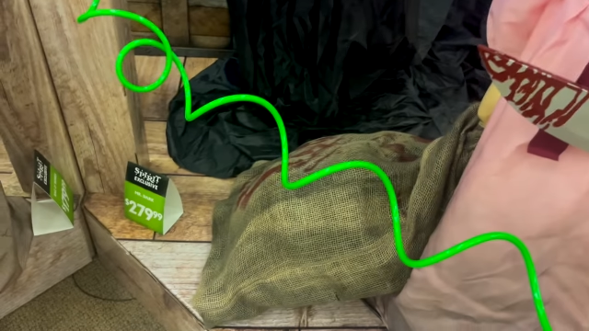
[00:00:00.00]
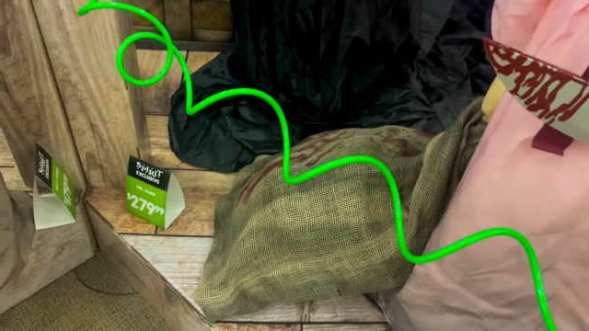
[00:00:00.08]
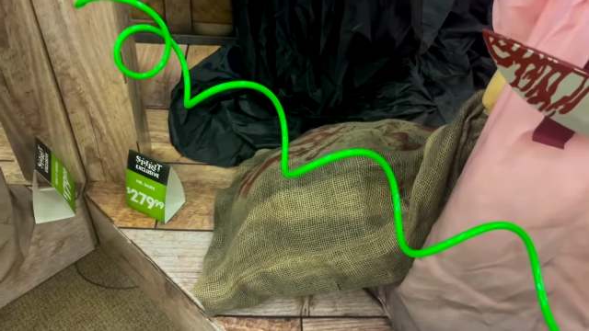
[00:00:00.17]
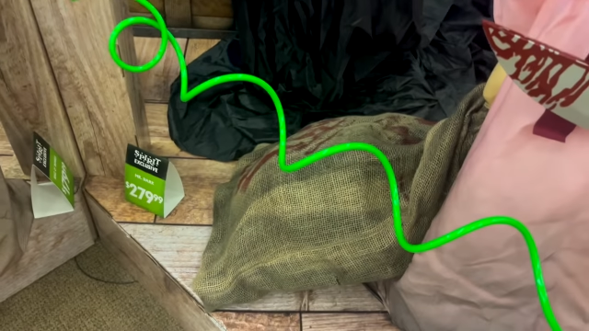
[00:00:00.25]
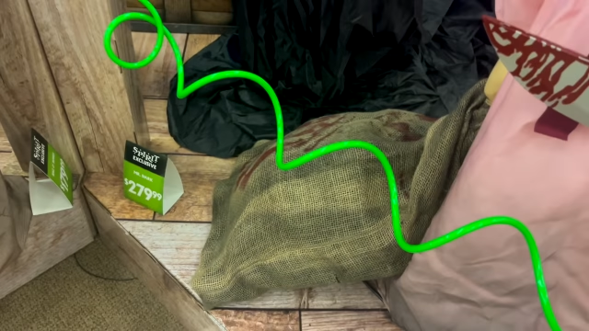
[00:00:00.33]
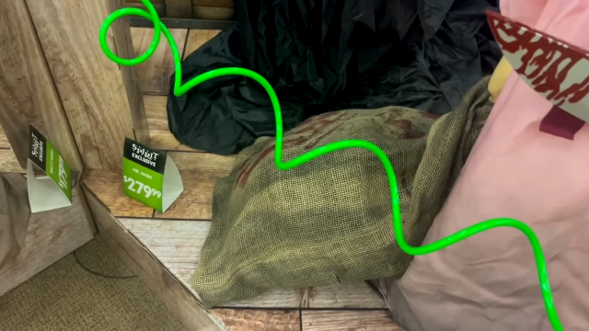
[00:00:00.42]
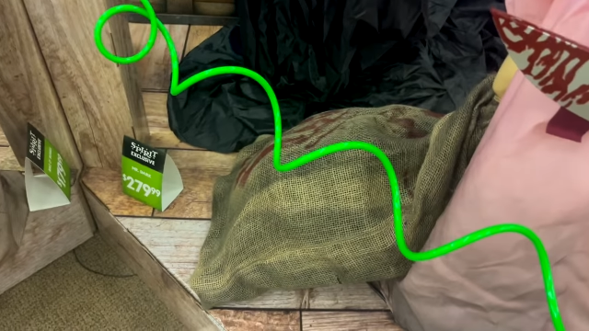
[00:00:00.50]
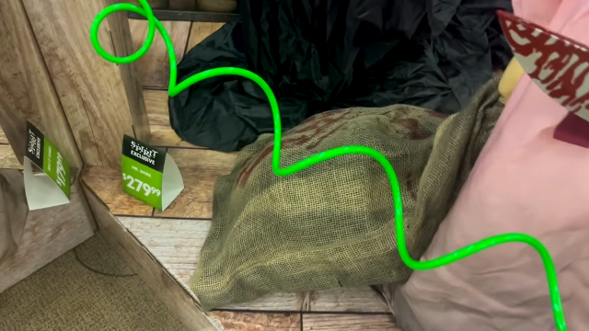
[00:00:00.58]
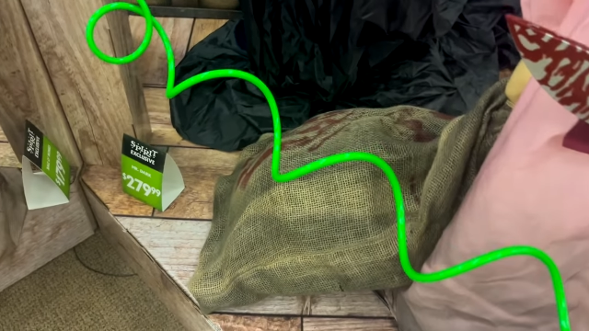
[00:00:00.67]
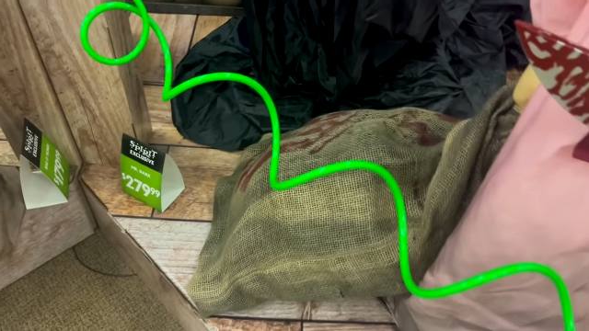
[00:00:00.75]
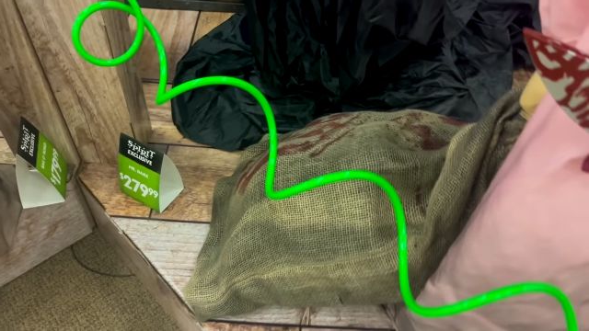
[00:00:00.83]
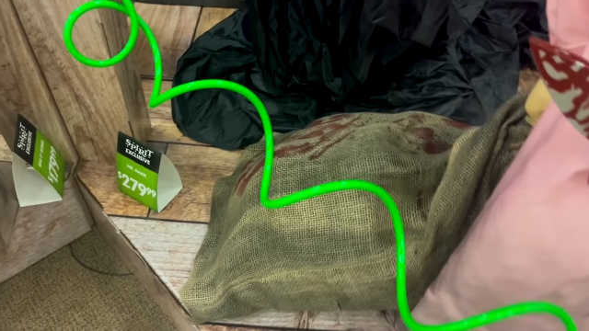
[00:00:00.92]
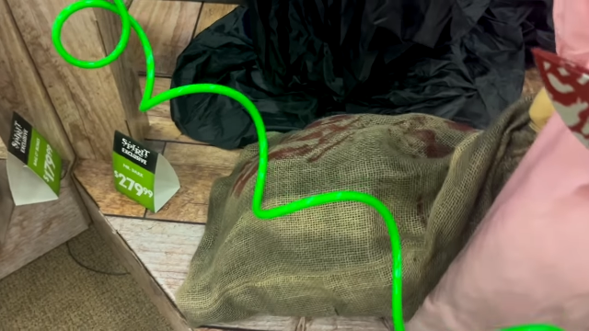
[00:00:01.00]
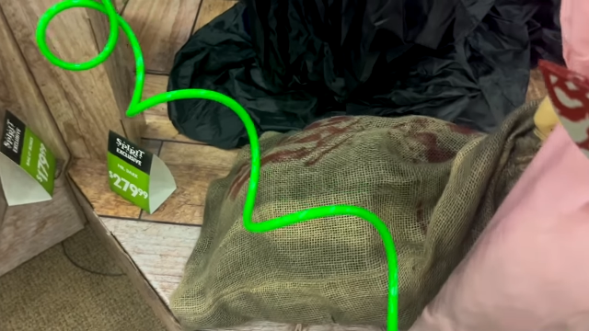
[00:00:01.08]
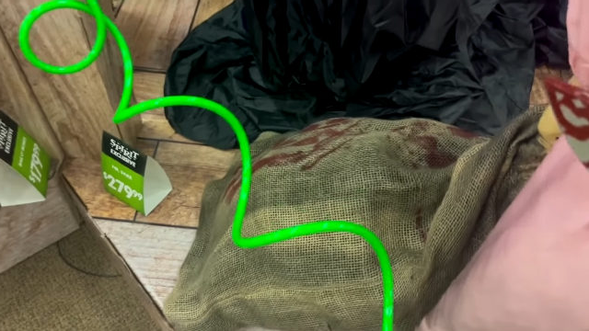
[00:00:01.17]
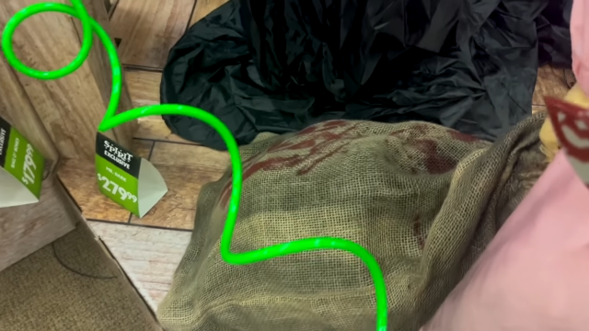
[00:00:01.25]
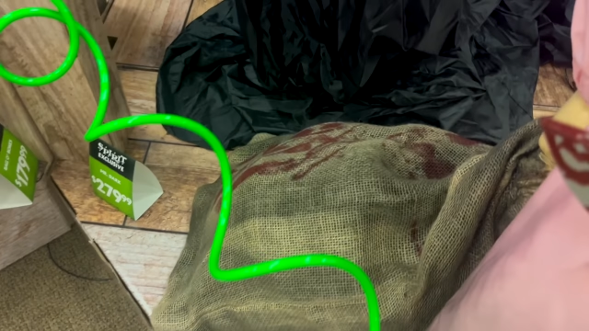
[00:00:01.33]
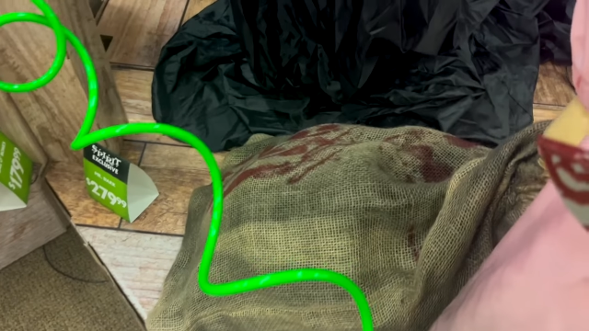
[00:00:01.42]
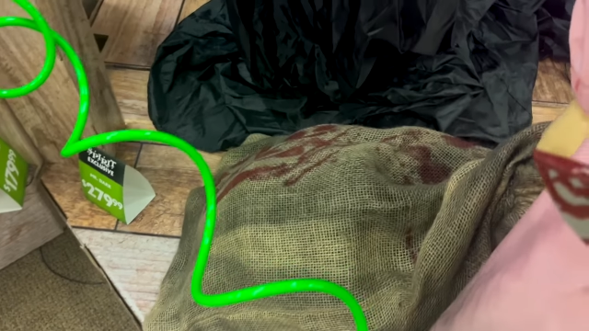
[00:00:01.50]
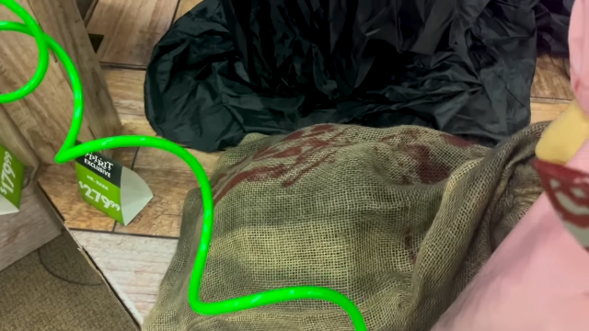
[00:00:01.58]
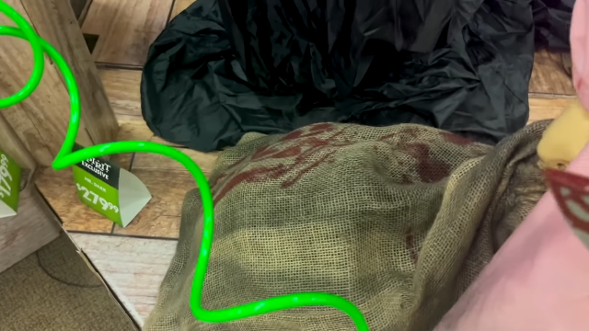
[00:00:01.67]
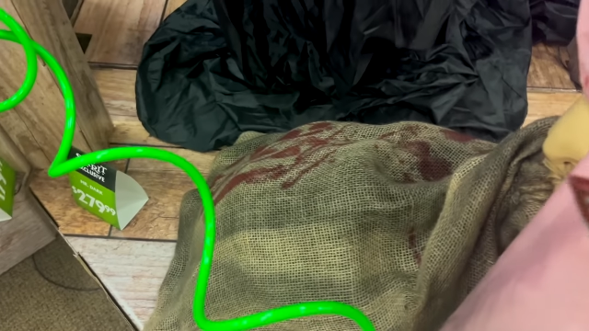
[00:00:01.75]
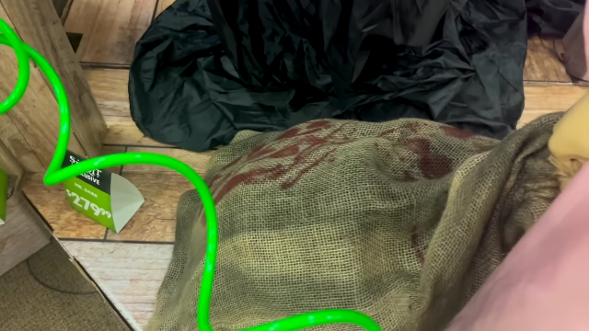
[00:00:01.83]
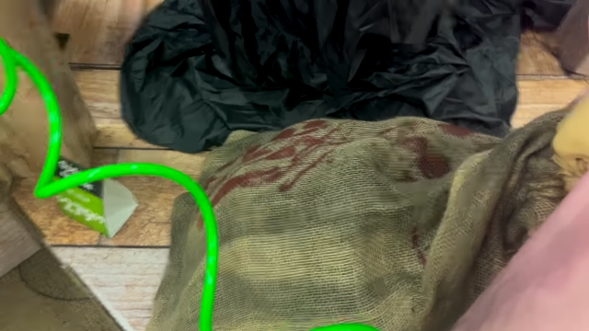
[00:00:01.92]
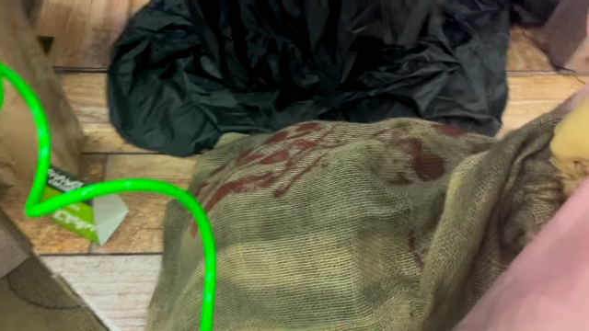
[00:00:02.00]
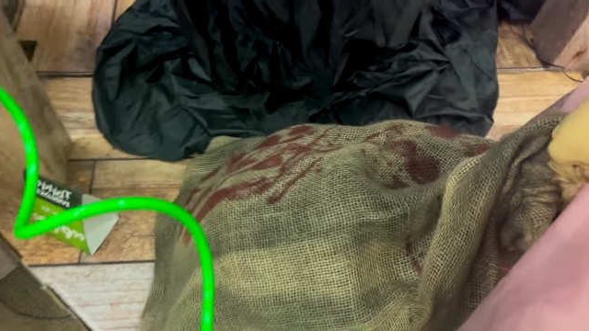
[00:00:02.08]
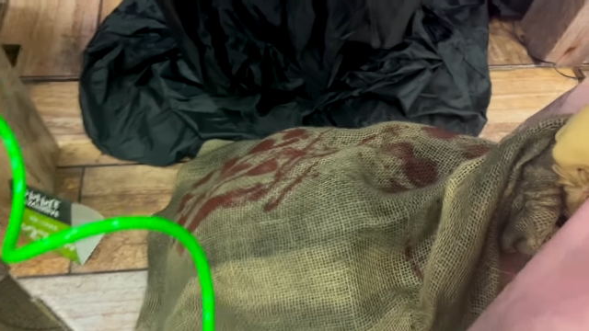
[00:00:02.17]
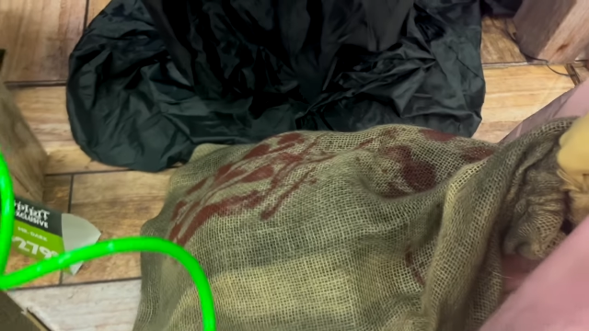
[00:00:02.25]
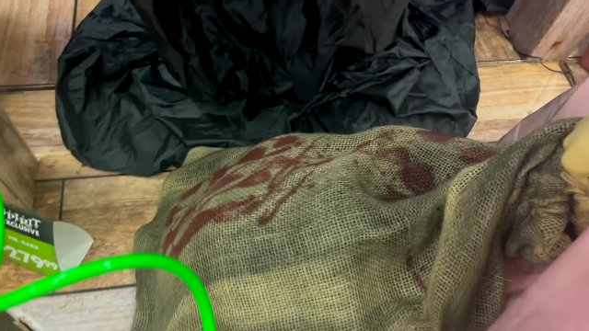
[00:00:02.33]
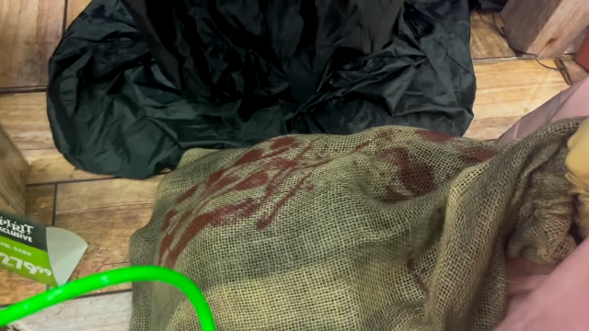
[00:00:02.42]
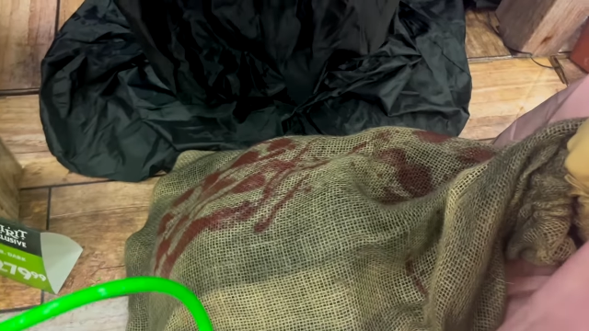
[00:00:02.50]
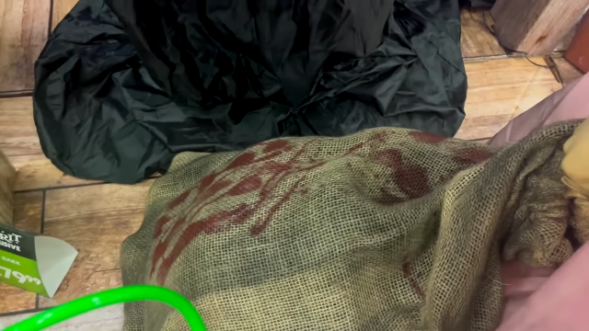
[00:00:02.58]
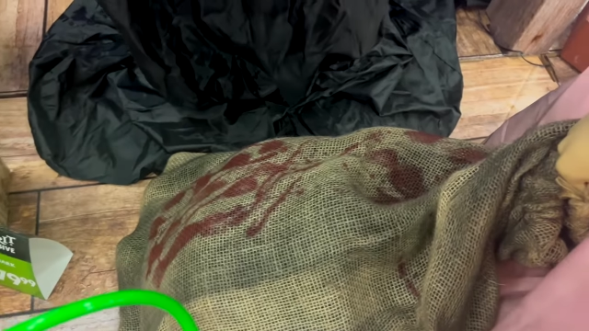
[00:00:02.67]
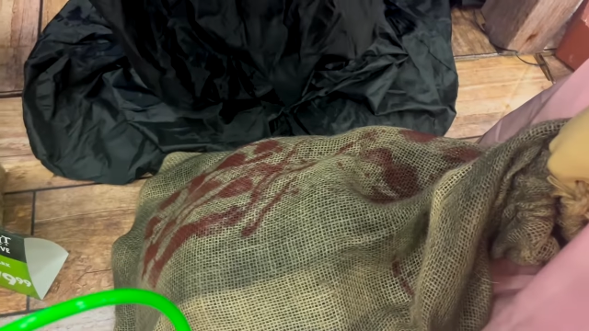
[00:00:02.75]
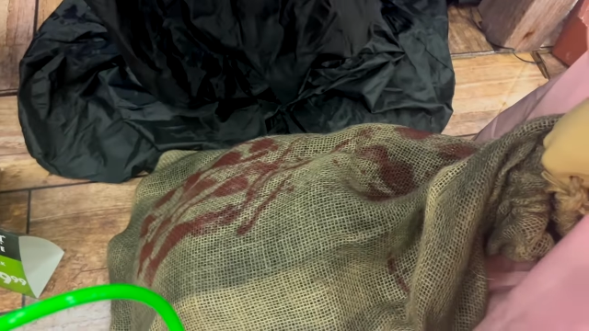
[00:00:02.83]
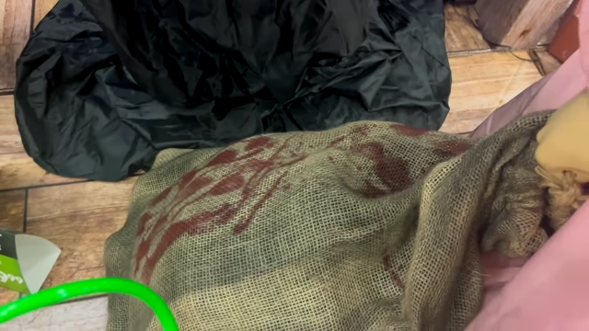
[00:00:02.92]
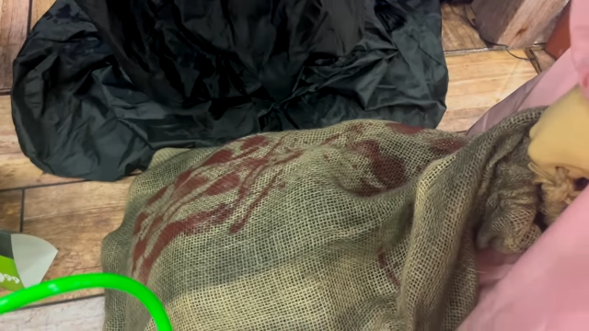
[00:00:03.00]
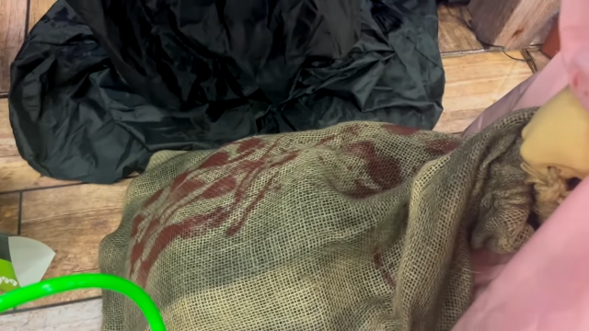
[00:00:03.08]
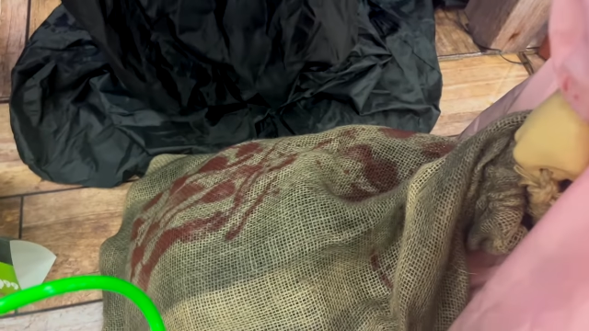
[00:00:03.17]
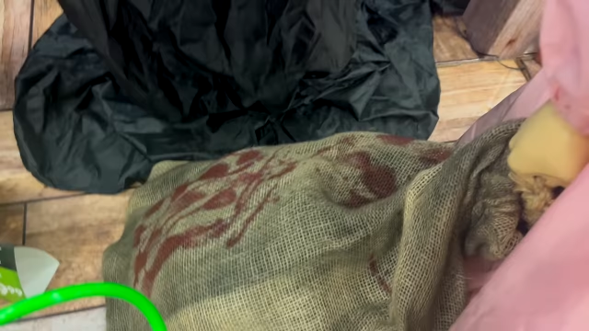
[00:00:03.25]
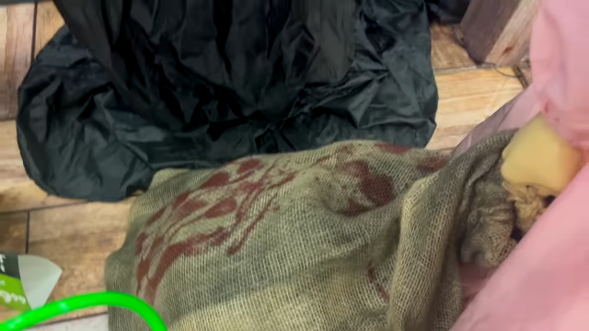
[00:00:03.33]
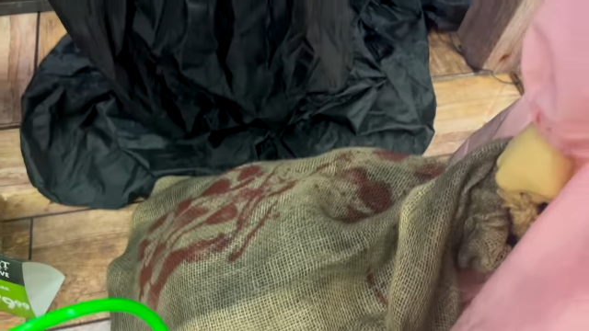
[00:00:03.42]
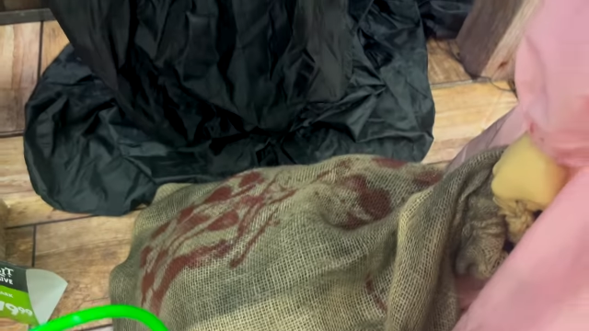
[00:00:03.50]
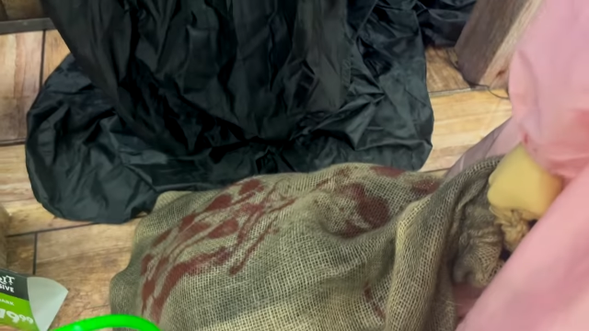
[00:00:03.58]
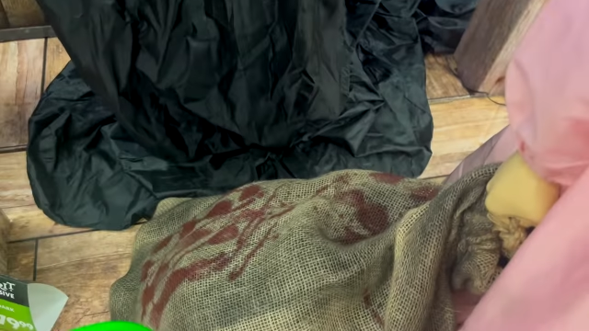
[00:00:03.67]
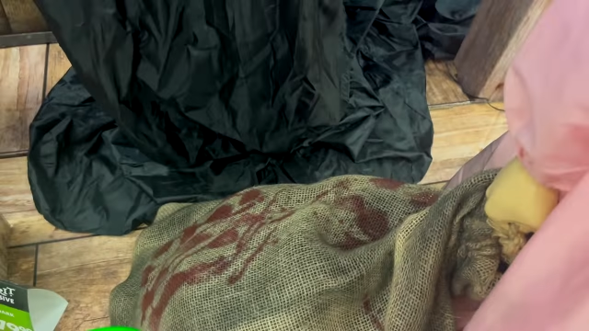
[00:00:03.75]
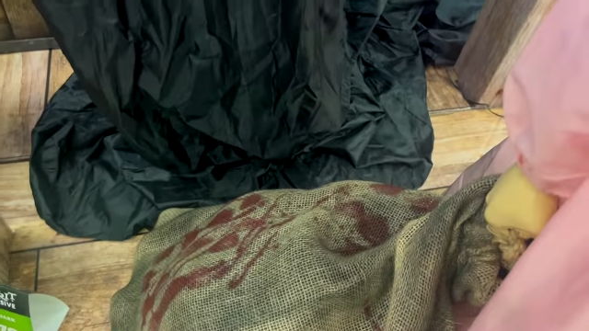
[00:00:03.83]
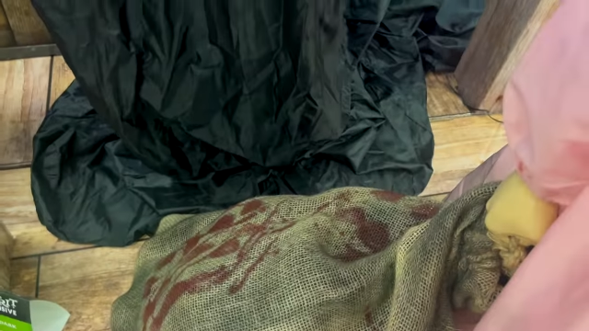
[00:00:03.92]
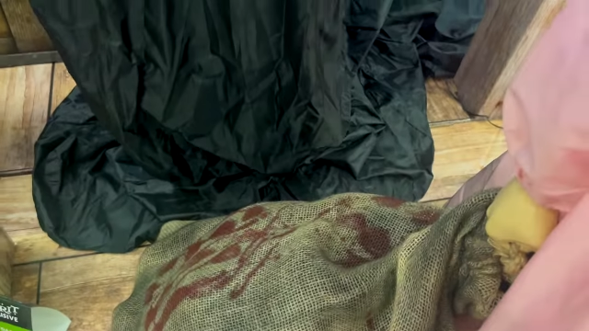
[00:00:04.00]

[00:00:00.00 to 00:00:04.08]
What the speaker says: Nobody's mouth can be seen.